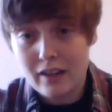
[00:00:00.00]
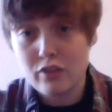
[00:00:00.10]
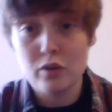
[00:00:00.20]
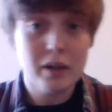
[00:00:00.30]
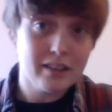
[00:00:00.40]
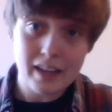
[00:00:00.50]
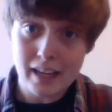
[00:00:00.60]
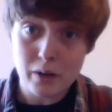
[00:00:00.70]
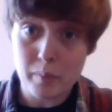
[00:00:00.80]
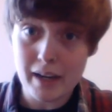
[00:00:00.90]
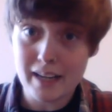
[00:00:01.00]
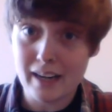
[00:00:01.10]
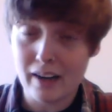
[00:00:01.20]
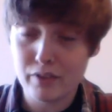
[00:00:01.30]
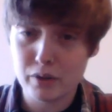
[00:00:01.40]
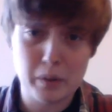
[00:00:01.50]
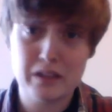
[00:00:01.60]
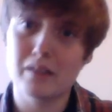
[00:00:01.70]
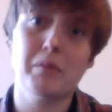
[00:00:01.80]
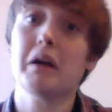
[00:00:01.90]
As soon as I get away and
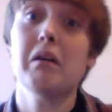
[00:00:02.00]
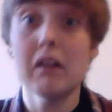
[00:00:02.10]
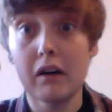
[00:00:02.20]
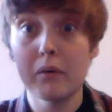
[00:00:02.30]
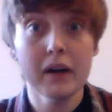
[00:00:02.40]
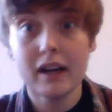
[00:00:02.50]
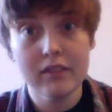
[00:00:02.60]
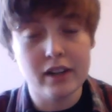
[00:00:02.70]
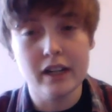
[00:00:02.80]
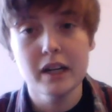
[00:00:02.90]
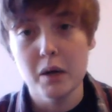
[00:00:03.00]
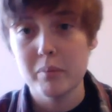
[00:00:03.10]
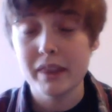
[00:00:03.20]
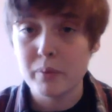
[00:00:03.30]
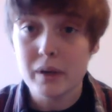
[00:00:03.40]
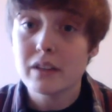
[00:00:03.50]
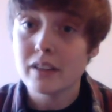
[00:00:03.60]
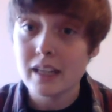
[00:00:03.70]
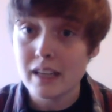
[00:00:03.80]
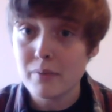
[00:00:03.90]
afterwards I'm like, oh, whatever. But the weeks
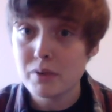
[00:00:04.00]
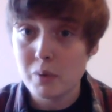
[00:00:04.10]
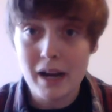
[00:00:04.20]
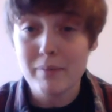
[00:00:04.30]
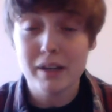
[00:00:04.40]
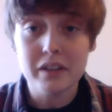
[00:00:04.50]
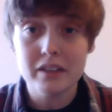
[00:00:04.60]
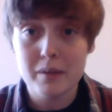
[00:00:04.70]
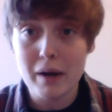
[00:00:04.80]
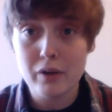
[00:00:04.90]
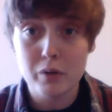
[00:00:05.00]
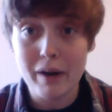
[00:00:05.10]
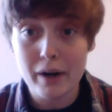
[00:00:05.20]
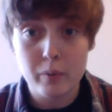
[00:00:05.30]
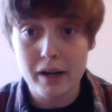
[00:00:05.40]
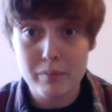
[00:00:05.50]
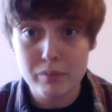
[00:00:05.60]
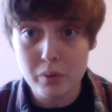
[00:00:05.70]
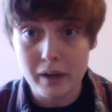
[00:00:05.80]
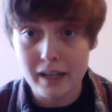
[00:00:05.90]
leading up to it, I'm guilty about no matter what I'm
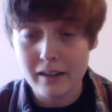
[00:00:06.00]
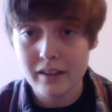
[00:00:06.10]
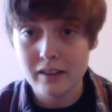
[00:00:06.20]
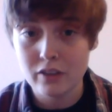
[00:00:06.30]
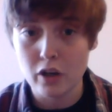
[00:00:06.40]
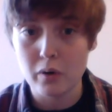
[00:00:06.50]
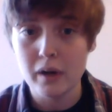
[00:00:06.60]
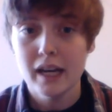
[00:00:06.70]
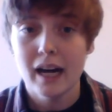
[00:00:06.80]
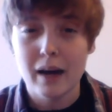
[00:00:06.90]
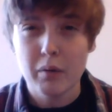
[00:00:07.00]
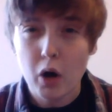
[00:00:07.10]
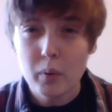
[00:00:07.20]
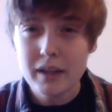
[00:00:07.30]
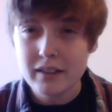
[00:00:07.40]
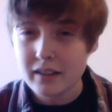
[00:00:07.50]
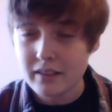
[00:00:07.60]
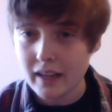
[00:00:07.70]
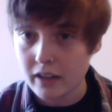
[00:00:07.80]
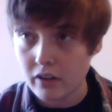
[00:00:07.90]
doing. So I'm always in the
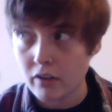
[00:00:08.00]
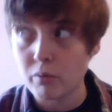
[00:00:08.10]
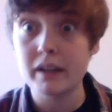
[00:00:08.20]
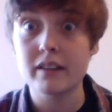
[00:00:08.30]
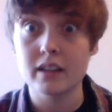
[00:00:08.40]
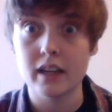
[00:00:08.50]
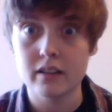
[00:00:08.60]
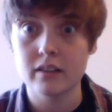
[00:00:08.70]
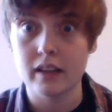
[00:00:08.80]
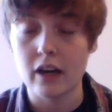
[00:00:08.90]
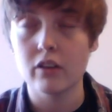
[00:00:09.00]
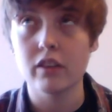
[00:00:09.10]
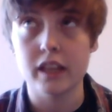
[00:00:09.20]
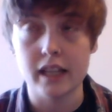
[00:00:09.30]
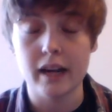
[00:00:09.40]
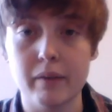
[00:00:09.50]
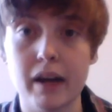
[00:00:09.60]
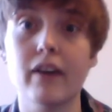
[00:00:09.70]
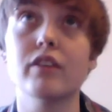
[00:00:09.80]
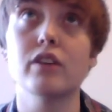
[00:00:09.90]
cycle of when's the next scale thing going
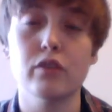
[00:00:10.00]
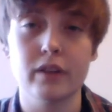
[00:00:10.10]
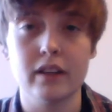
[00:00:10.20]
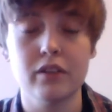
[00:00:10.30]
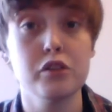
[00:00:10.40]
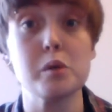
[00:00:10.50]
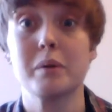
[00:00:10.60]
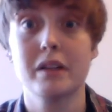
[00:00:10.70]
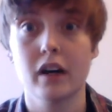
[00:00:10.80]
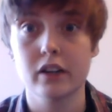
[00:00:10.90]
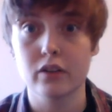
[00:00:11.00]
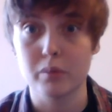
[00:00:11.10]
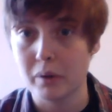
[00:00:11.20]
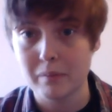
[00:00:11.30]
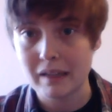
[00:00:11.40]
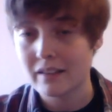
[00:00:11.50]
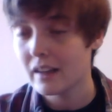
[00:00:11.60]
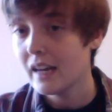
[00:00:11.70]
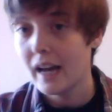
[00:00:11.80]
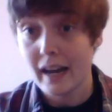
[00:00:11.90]
to have to do for these stupid doctor's appointments.
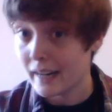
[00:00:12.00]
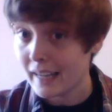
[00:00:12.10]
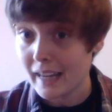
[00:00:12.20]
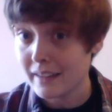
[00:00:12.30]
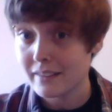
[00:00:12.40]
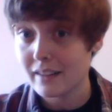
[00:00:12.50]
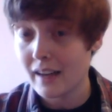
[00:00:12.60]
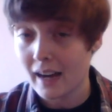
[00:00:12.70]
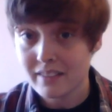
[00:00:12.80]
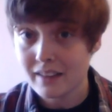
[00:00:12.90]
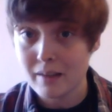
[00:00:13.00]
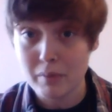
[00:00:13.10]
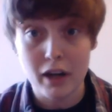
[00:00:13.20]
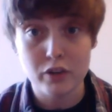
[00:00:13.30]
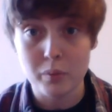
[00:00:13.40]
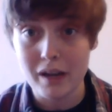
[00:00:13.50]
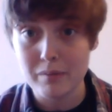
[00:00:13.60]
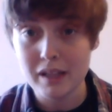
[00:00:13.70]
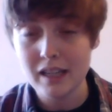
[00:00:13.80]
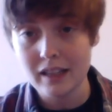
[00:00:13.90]
And I can't ask them not to weigh
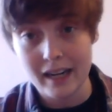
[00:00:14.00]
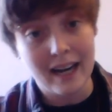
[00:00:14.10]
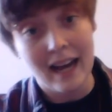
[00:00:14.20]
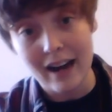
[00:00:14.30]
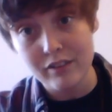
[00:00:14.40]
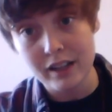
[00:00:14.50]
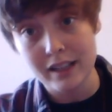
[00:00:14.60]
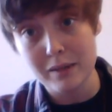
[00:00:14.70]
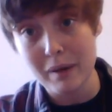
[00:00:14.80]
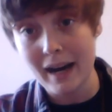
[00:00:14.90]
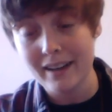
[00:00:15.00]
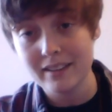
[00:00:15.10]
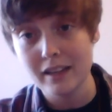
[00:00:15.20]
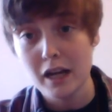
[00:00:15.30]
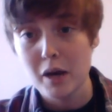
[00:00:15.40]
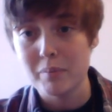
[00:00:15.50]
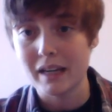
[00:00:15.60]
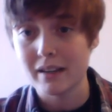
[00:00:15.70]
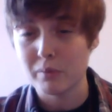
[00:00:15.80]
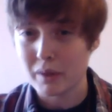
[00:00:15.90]
me like I have done in the past,
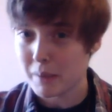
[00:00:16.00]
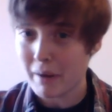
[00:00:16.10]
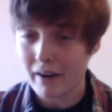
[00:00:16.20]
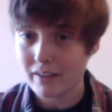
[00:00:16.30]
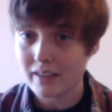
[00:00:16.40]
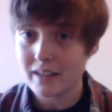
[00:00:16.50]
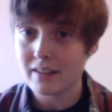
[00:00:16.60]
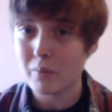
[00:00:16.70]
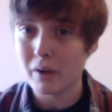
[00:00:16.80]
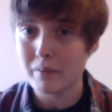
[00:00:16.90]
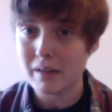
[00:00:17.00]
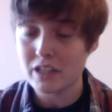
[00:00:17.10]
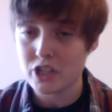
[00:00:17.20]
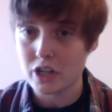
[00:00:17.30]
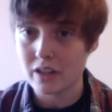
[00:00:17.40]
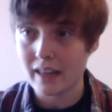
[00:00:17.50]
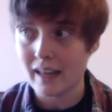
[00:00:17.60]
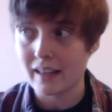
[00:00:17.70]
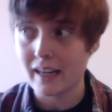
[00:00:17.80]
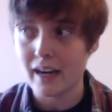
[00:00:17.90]
because with the parasites, they want to make sure
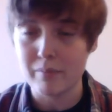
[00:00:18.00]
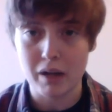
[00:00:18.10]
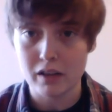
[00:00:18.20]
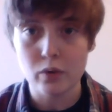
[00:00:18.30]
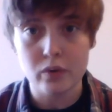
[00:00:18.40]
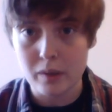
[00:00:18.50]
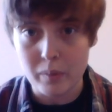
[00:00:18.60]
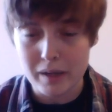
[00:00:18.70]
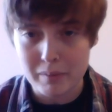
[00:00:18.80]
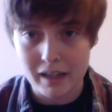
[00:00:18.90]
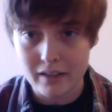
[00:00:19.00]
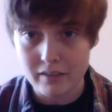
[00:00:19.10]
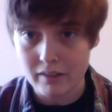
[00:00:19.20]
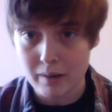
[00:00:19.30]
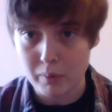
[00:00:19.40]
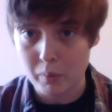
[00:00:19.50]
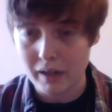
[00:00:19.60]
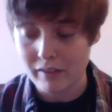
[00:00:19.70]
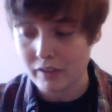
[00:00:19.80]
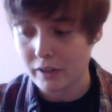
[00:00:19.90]
that like I'm not losing weight because of them or
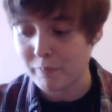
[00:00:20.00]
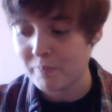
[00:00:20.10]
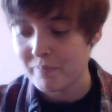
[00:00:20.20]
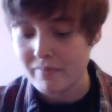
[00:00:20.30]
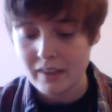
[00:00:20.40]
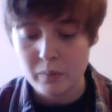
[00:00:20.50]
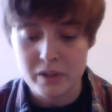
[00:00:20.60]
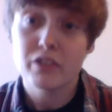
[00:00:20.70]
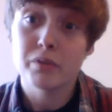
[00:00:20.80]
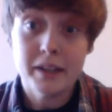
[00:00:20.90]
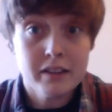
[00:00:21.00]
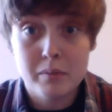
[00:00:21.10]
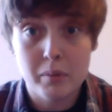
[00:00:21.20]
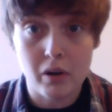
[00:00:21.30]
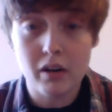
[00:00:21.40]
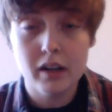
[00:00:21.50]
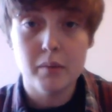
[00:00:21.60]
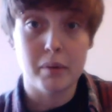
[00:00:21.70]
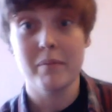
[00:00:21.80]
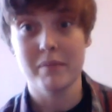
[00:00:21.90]
whatever, which is reasonable,
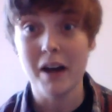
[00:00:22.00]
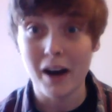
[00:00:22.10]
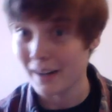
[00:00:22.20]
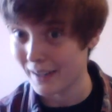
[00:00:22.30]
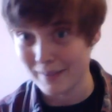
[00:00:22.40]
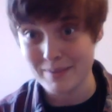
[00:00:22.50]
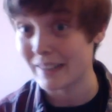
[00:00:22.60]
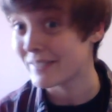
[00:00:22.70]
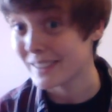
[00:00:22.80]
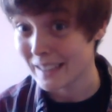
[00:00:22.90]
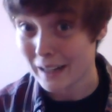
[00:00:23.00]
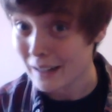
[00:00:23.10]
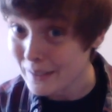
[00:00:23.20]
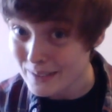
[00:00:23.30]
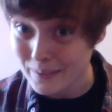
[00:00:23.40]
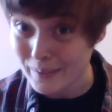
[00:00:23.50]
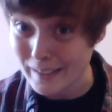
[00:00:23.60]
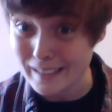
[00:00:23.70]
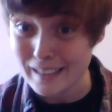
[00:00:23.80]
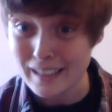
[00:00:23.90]
but I'm not, I'm definitely not losing weight.